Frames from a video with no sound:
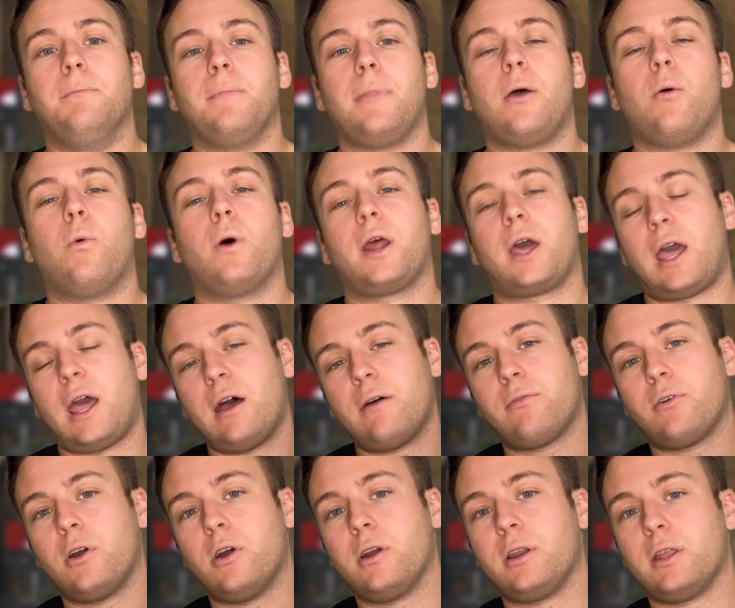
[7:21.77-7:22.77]
what I have
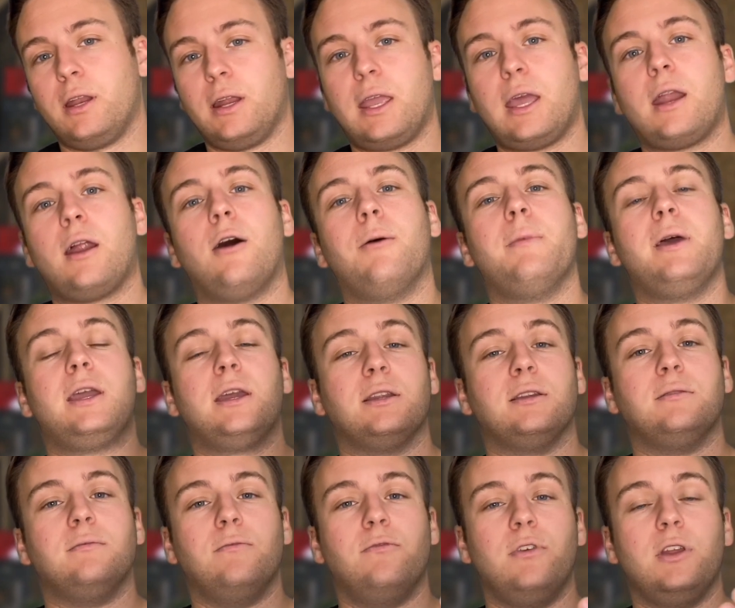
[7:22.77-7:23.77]
heard, and again, I'll make a
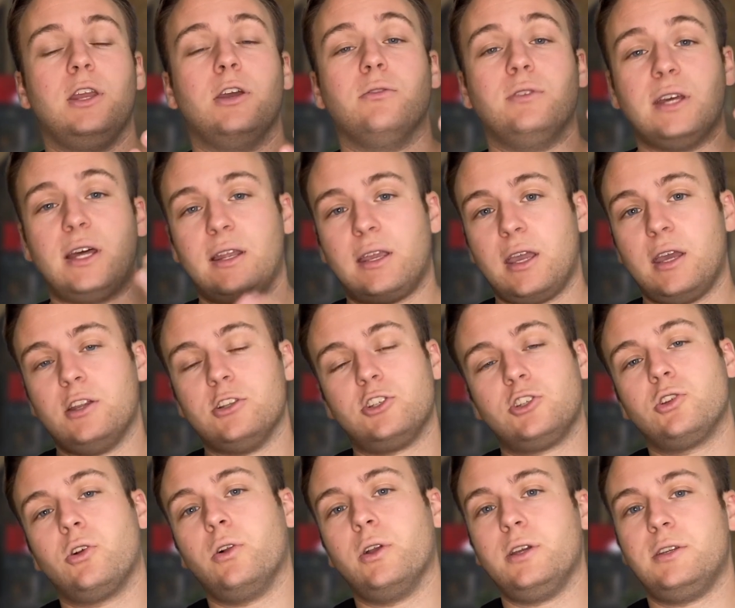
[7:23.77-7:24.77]
video dedicated
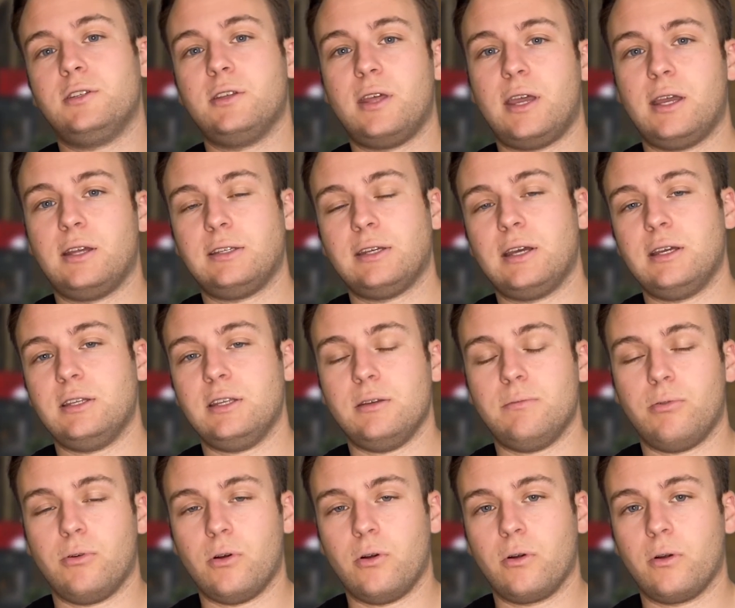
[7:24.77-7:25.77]
solely to the anti-D
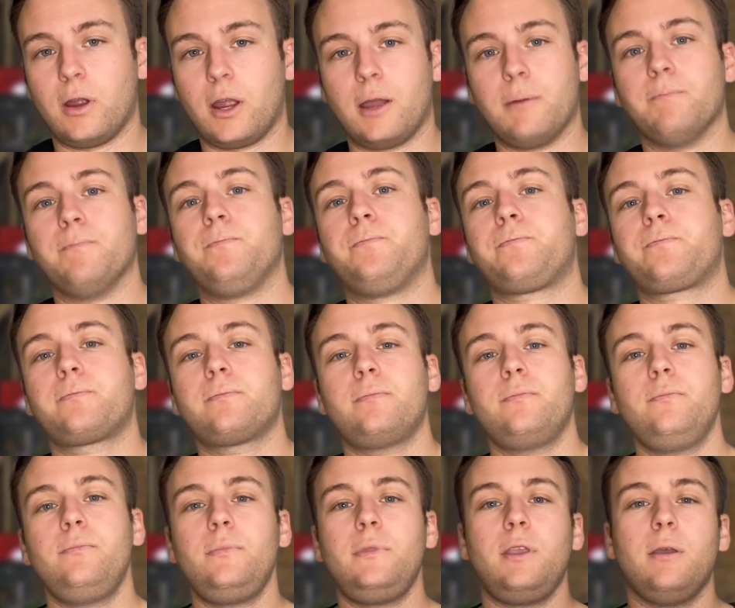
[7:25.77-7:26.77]
program,
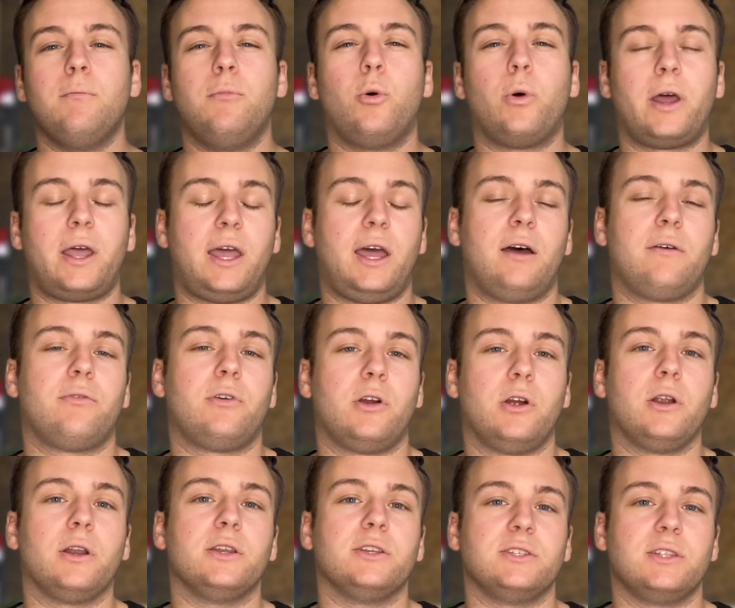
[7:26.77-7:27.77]
but what I have
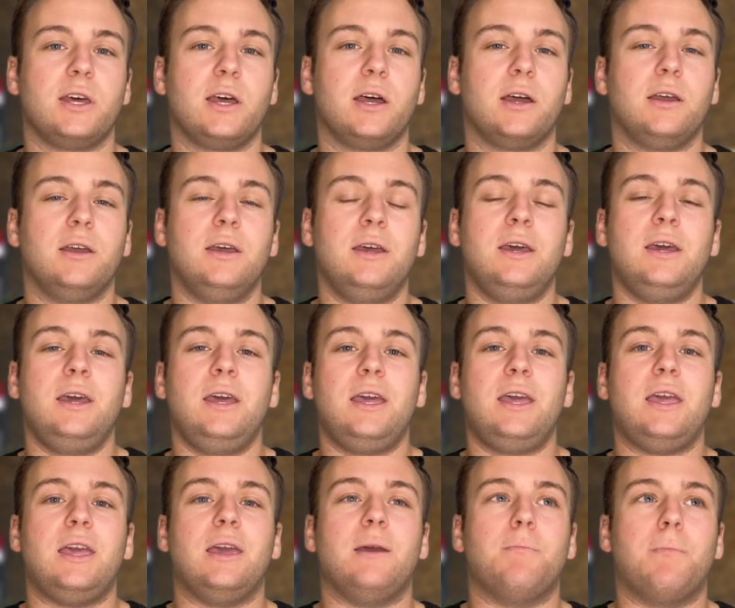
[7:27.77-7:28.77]
heard is that
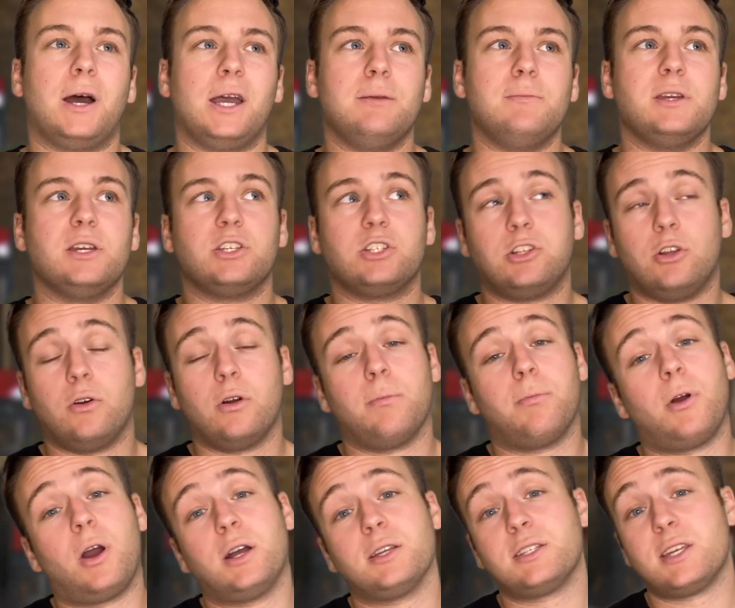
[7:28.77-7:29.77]
it might be a slower
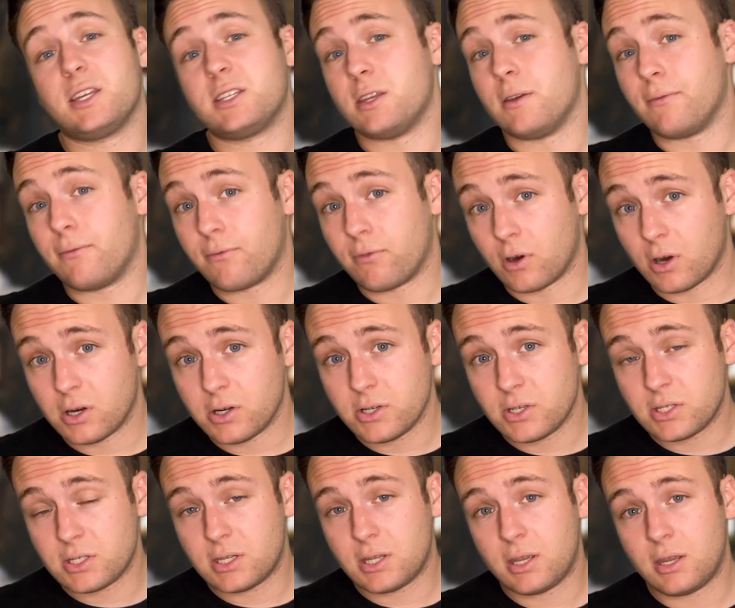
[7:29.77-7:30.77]
process at
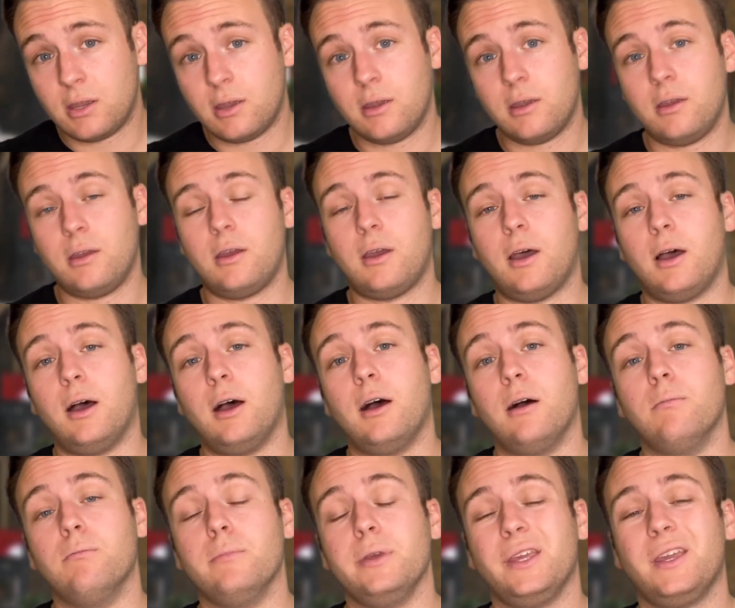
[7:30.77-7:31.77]
first
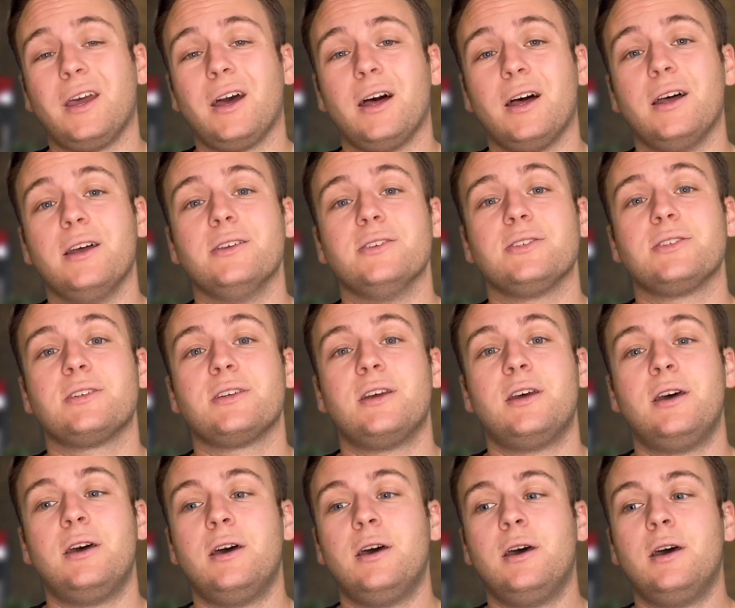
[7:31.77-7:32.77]
because
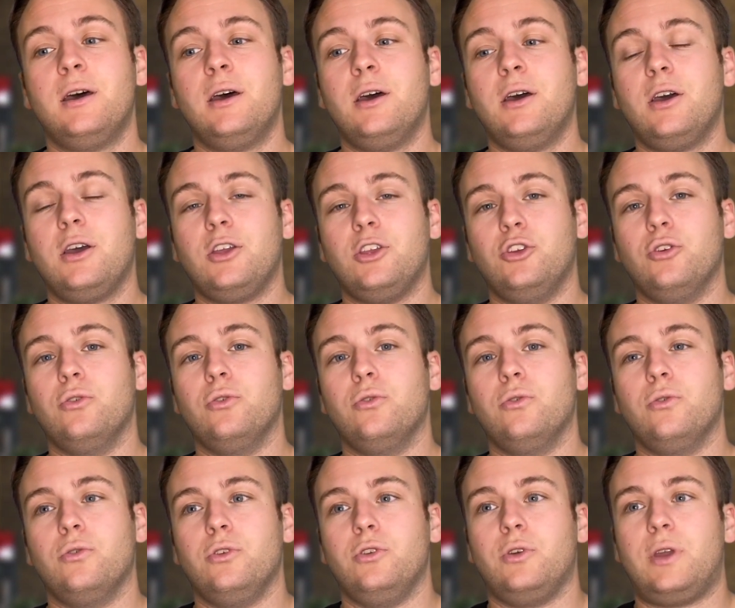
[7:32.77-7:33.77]

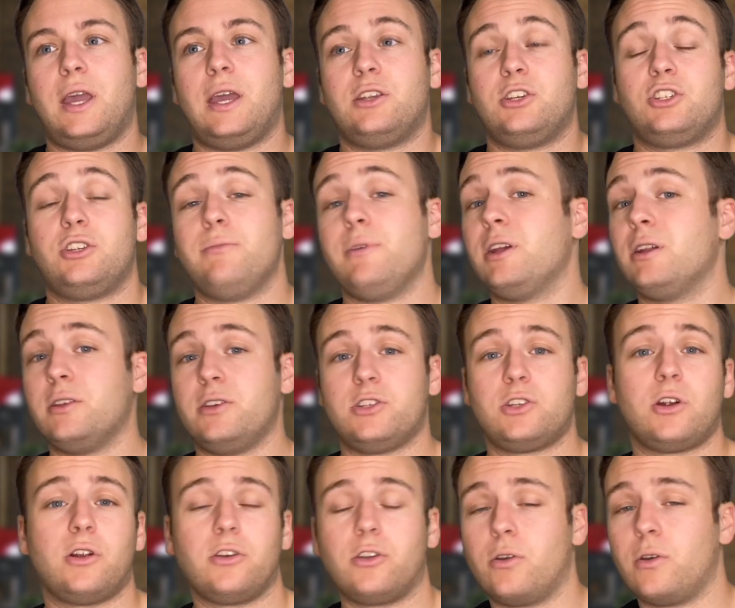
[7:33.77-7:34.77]
you can't just immediately
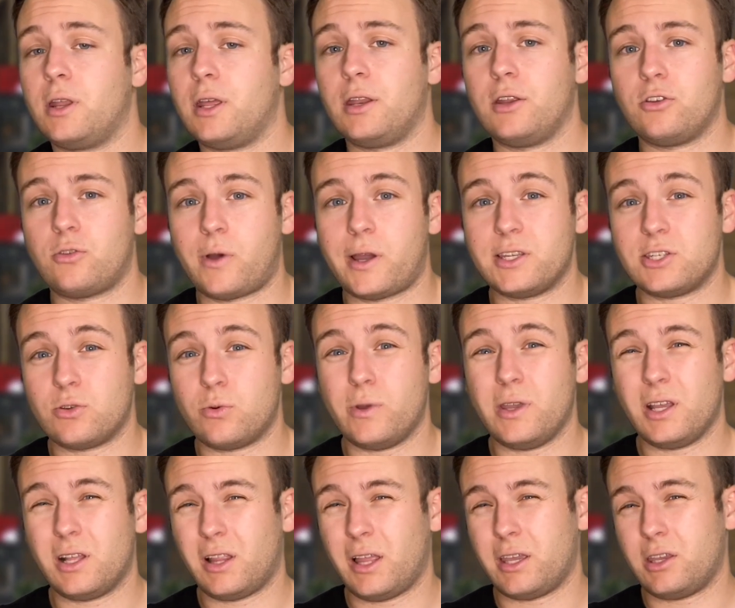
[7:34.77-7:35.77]
start donating twice a
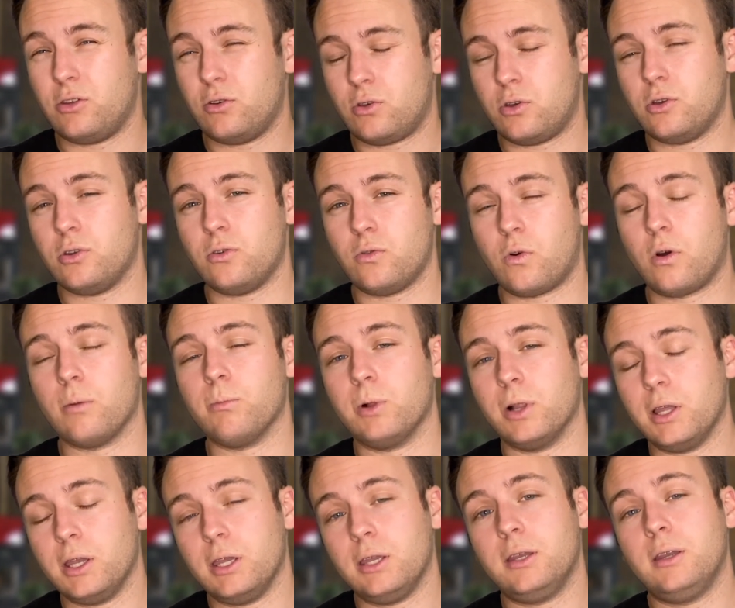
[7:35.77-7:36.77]
week like you could
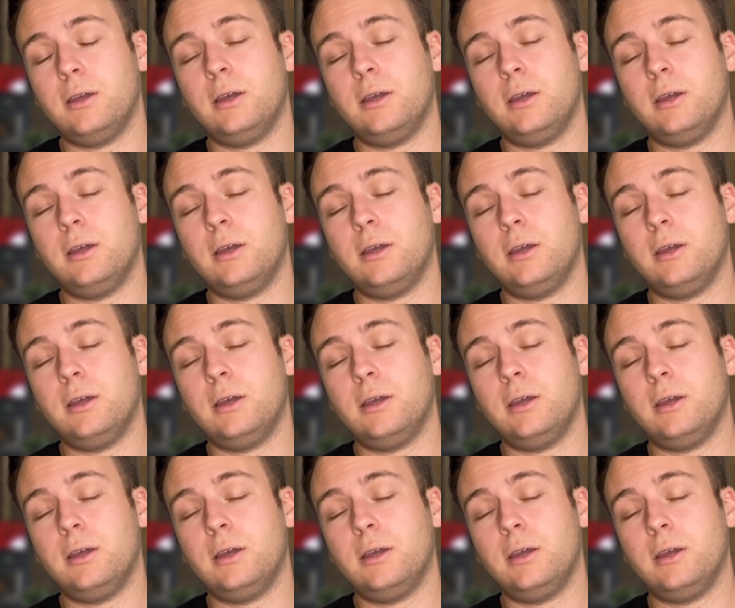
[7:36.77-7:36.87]
normally,